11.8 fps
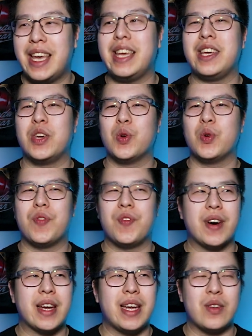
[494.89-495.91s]
E U
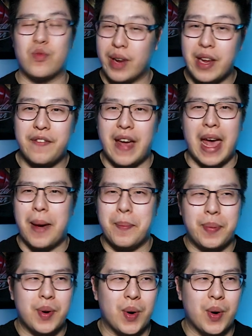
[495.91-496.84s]
fucking revamp,